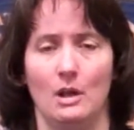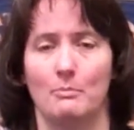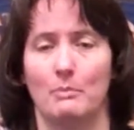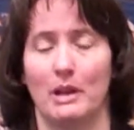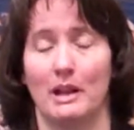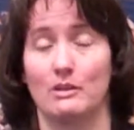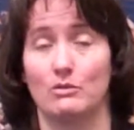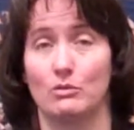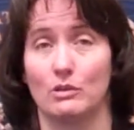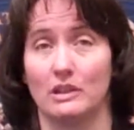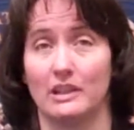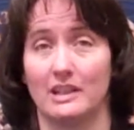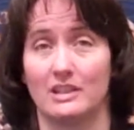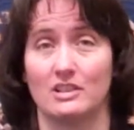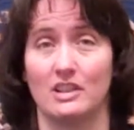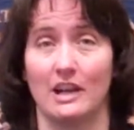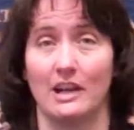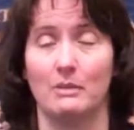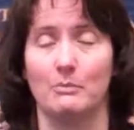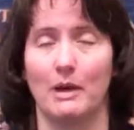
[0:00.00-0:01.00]
but I was really
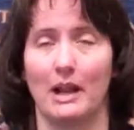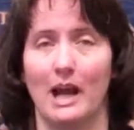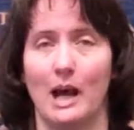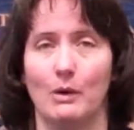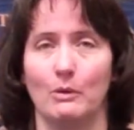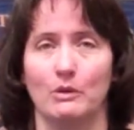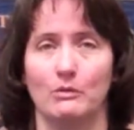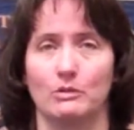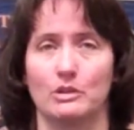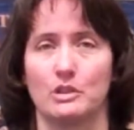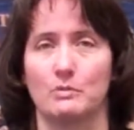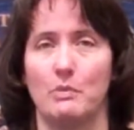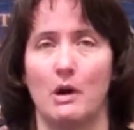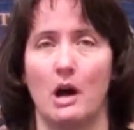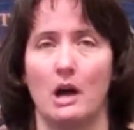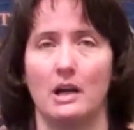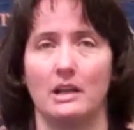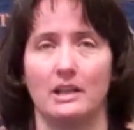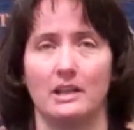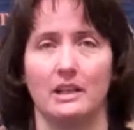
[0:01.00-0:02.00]
excited about how we
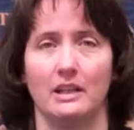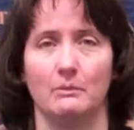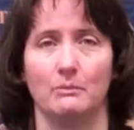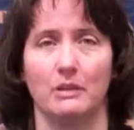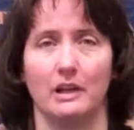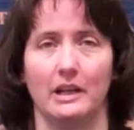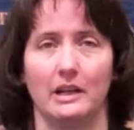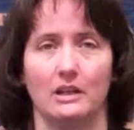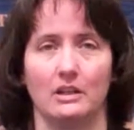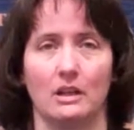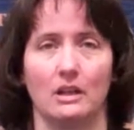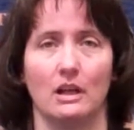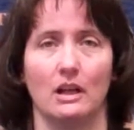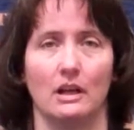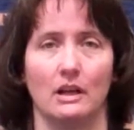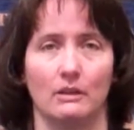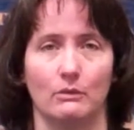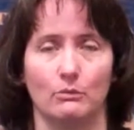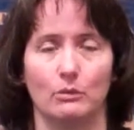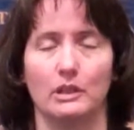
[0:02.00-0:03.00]
responded and played
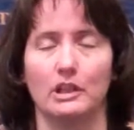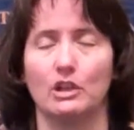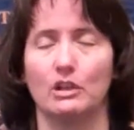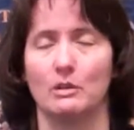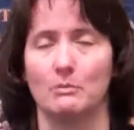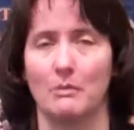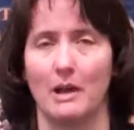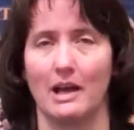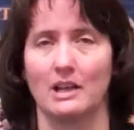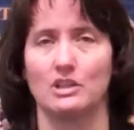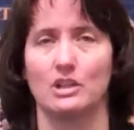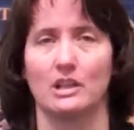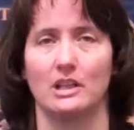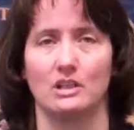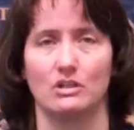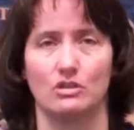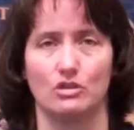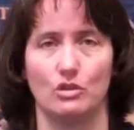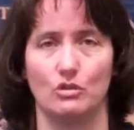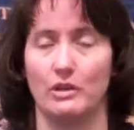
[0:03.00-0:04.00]
a really good match
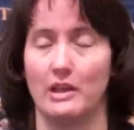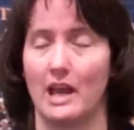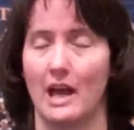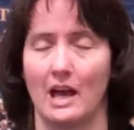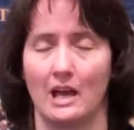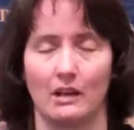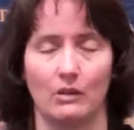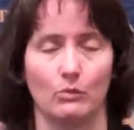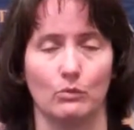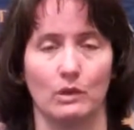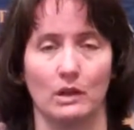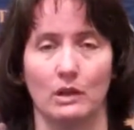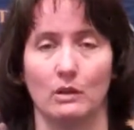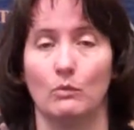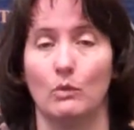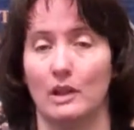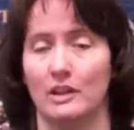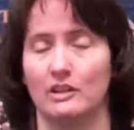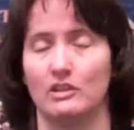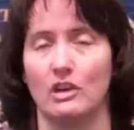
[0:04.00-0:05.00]
against
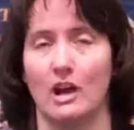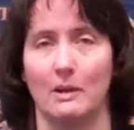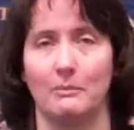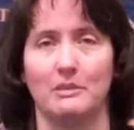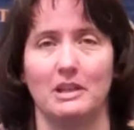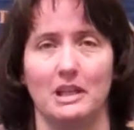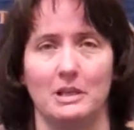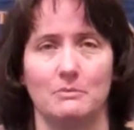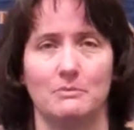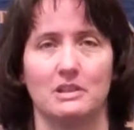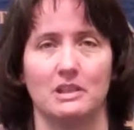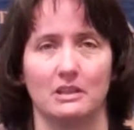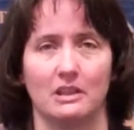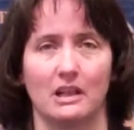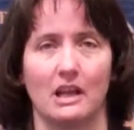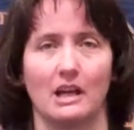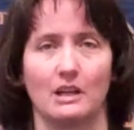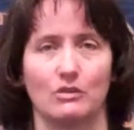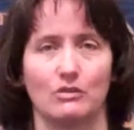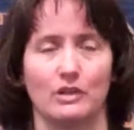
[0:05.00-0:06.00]
Juniata, one of the top teams in the
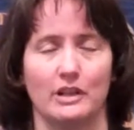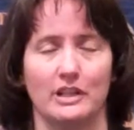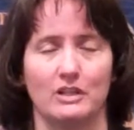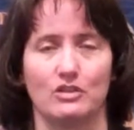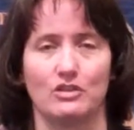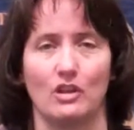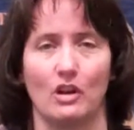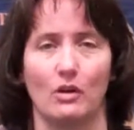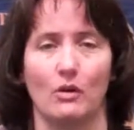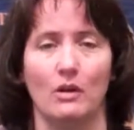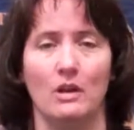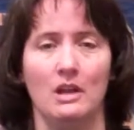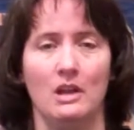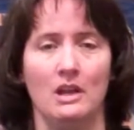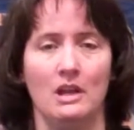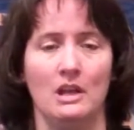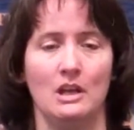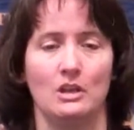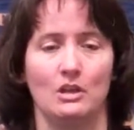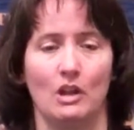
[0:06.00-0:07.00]
country. So,
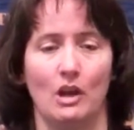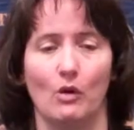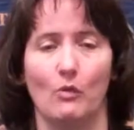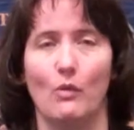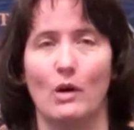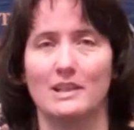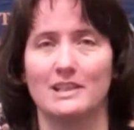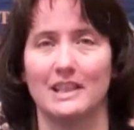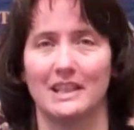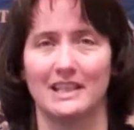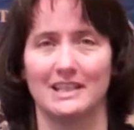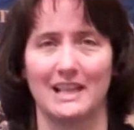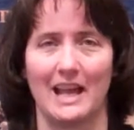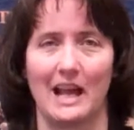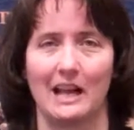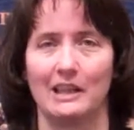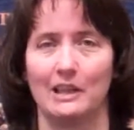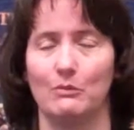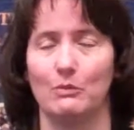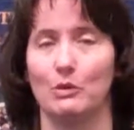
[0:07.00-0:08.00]
you know, it wasn't
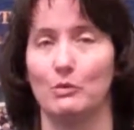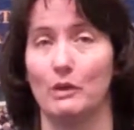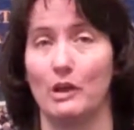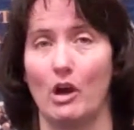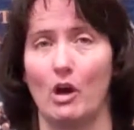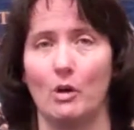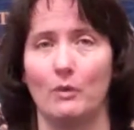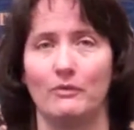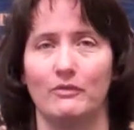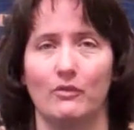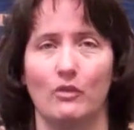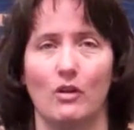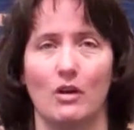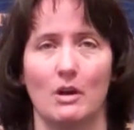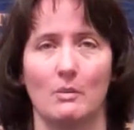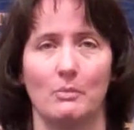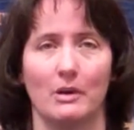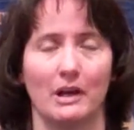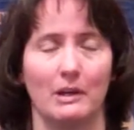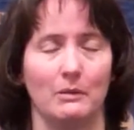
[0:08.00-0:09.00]
exactly what we hoped
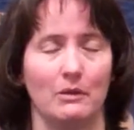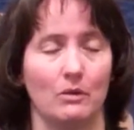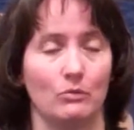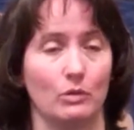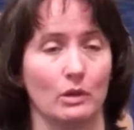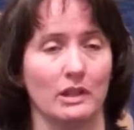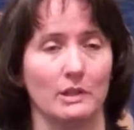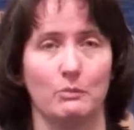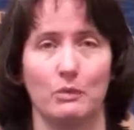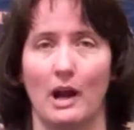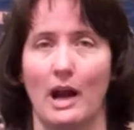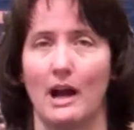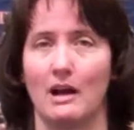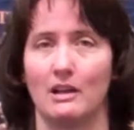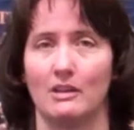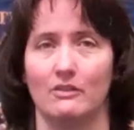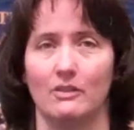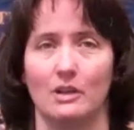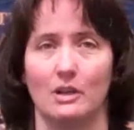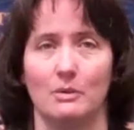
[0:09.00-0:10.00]
for, but really
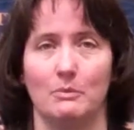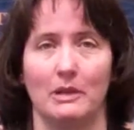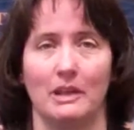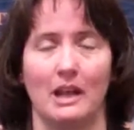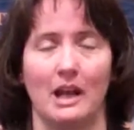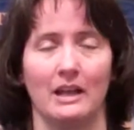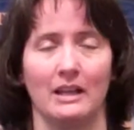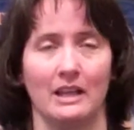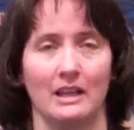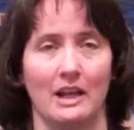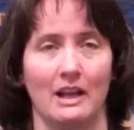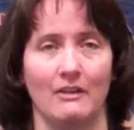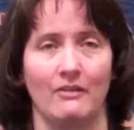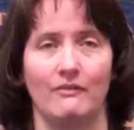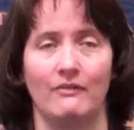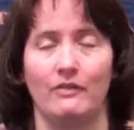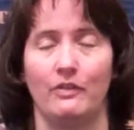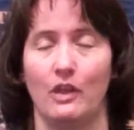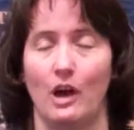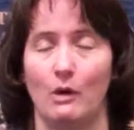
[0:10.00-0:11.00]
proud of them, and I
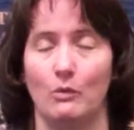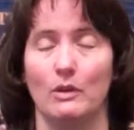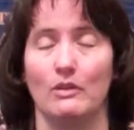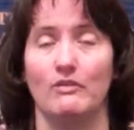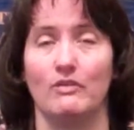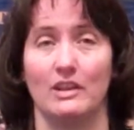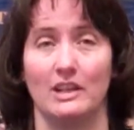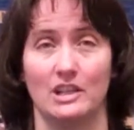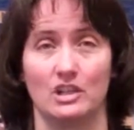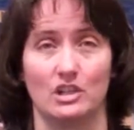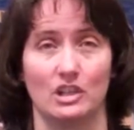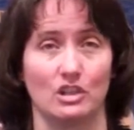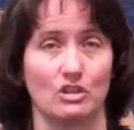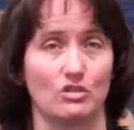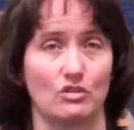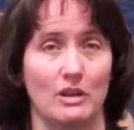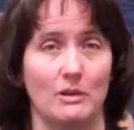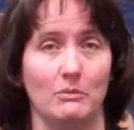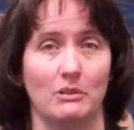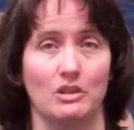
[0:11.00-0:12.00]
thought we finished
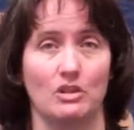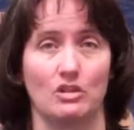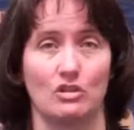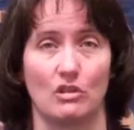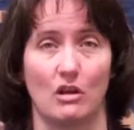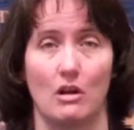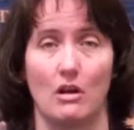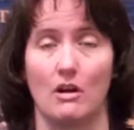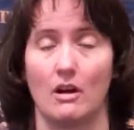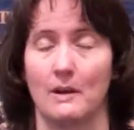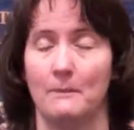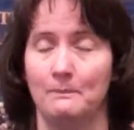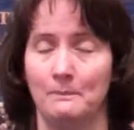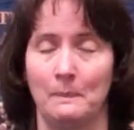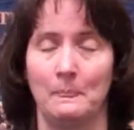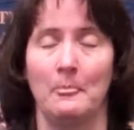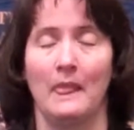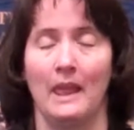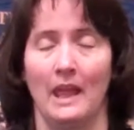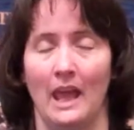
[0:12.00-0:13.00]
extremely strong.
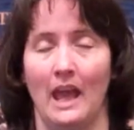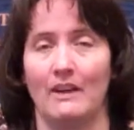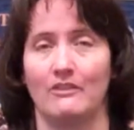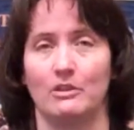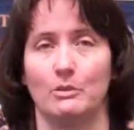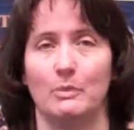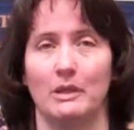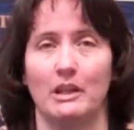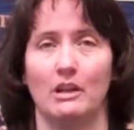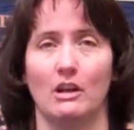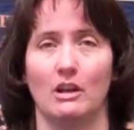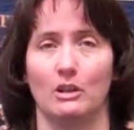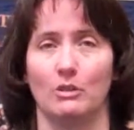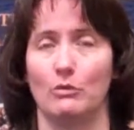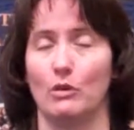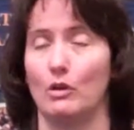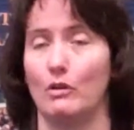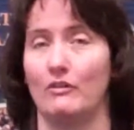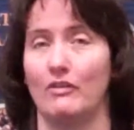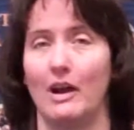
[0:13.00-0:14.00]
After being on the
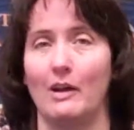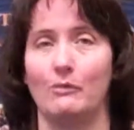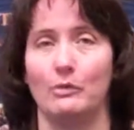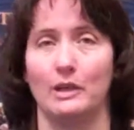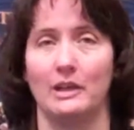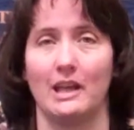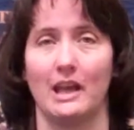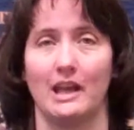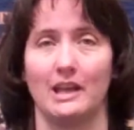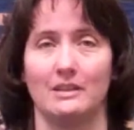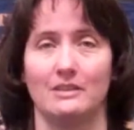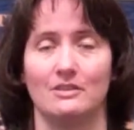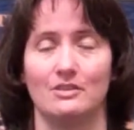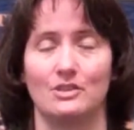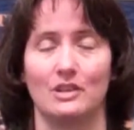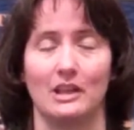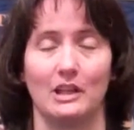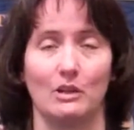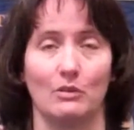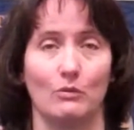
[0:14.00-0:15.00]
road 5
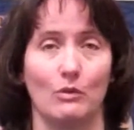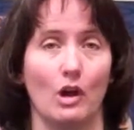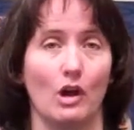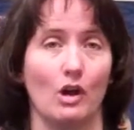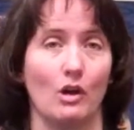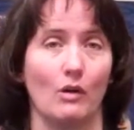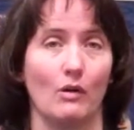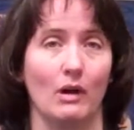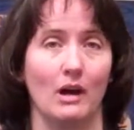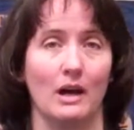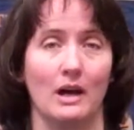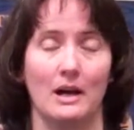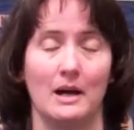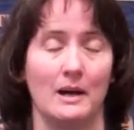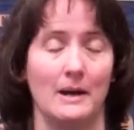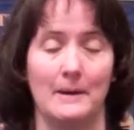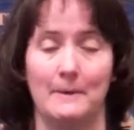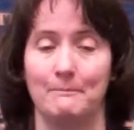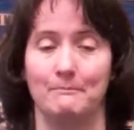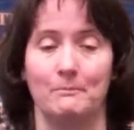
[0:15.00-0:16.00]
weekends in a
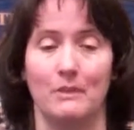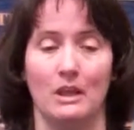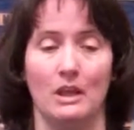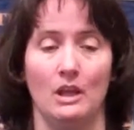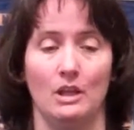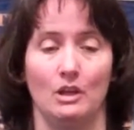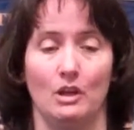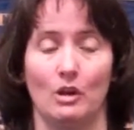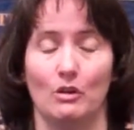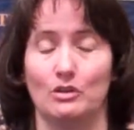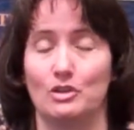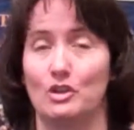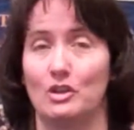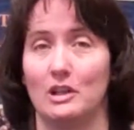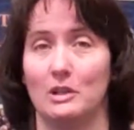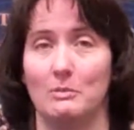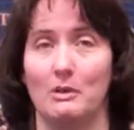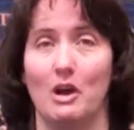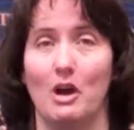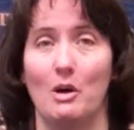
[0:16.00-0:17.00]
row, it's
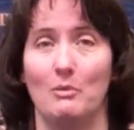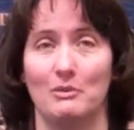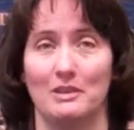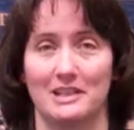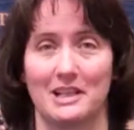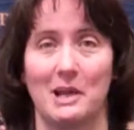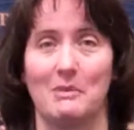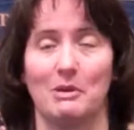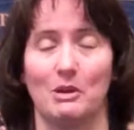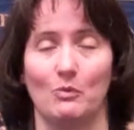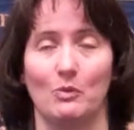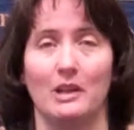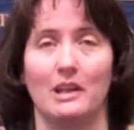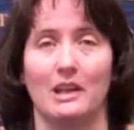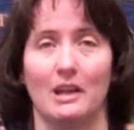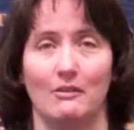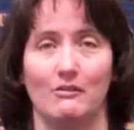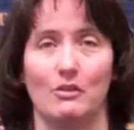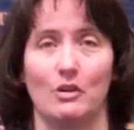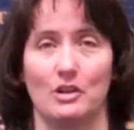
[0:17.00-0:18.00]
good to be home this coming
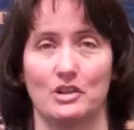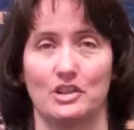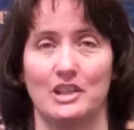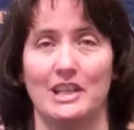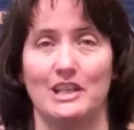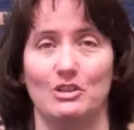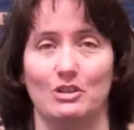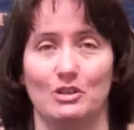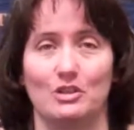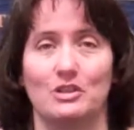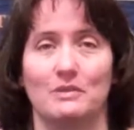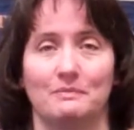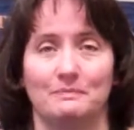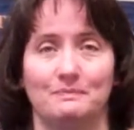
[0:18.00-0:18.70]
weekend for our seniors.